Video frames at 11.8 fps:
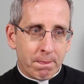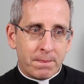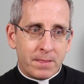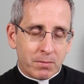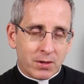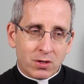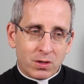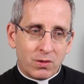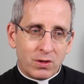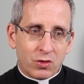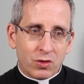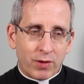Number
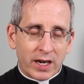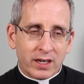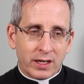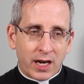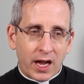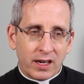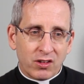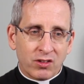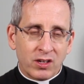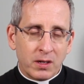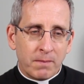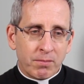two is to
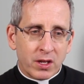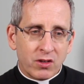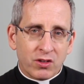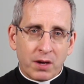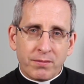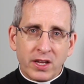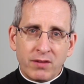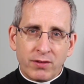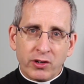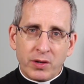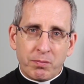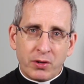recognize something
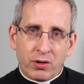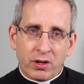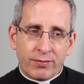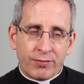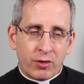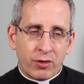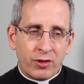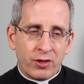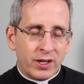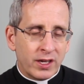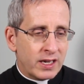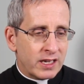very
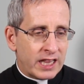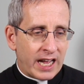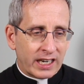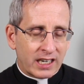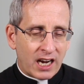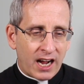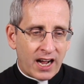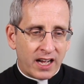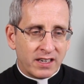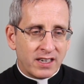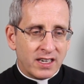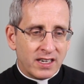beautiful that
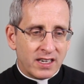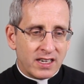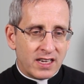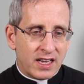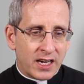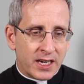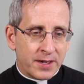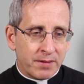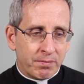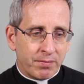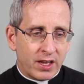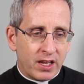God,
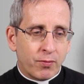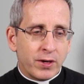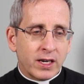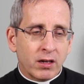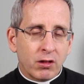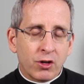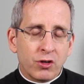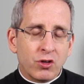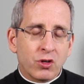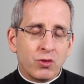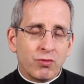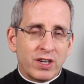um, if we can
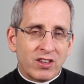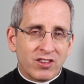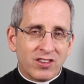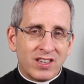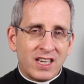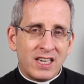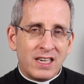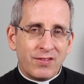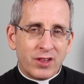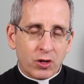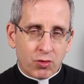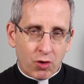learn to
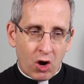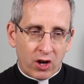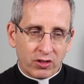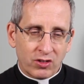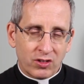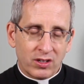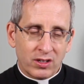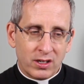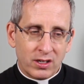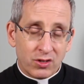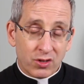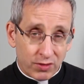receive the cross,
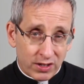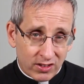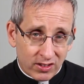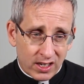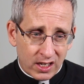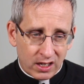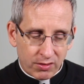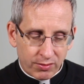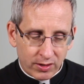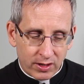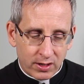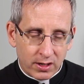to receive